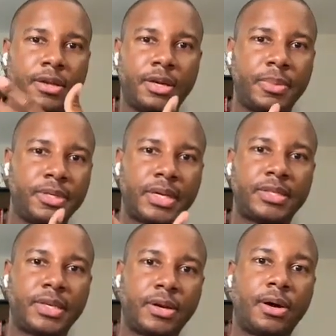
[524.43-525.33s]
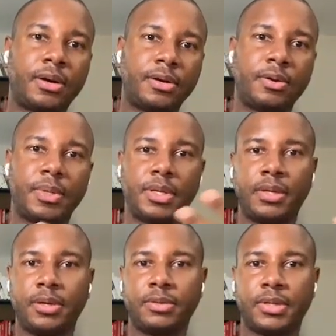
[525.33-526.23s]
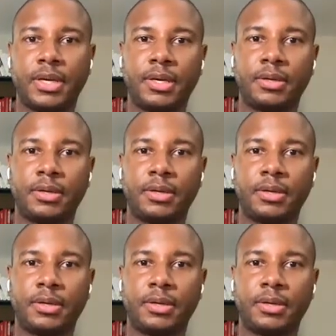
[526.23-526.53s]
of the companies I'd say are new, but then there's